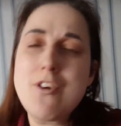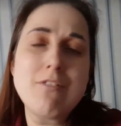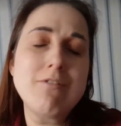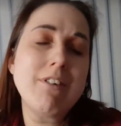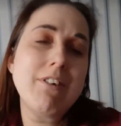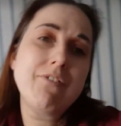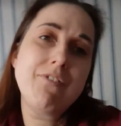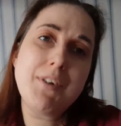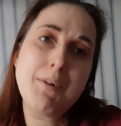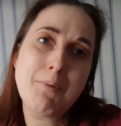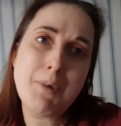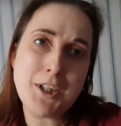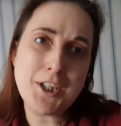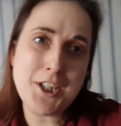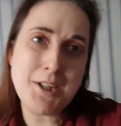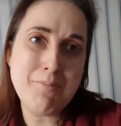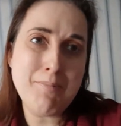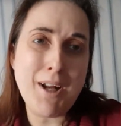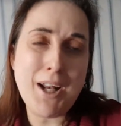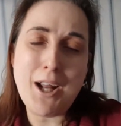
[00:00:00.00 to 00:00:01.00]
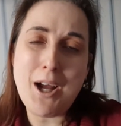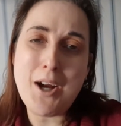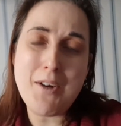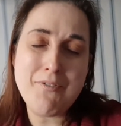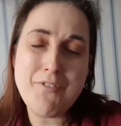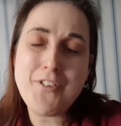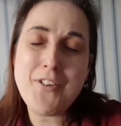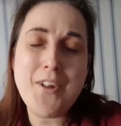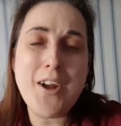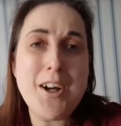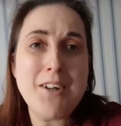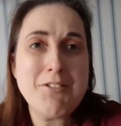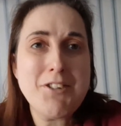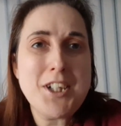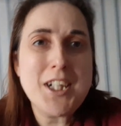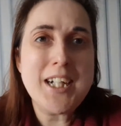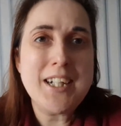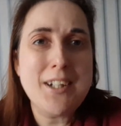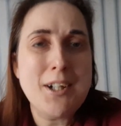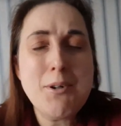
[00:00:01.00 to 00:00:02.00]
or if you're watching my lifestyle
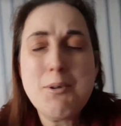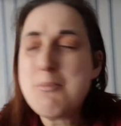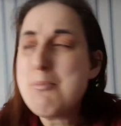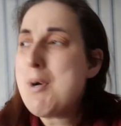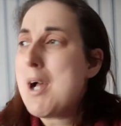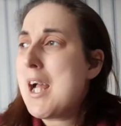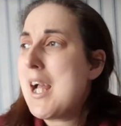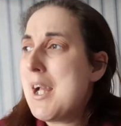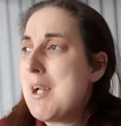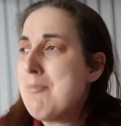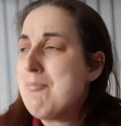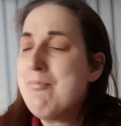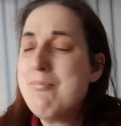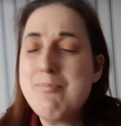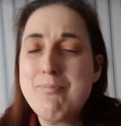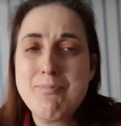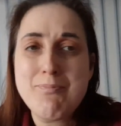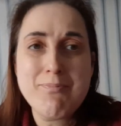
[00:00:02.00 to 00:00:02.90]
channel, um,